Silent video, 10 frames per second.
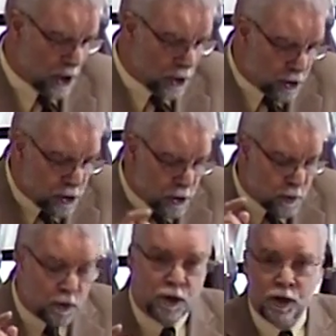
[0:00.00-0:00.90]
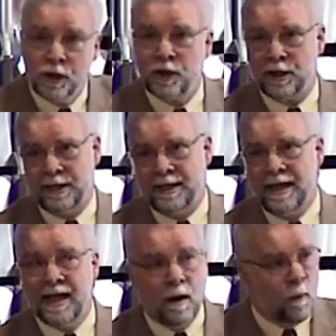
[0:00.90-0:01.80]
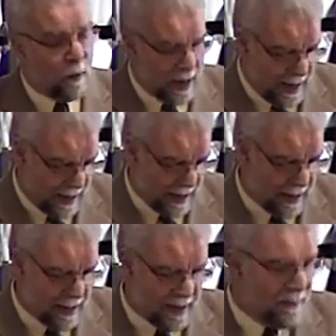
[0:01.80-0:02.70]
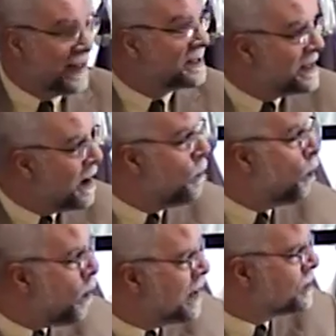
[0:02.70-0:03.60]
Do good in a way that makes them want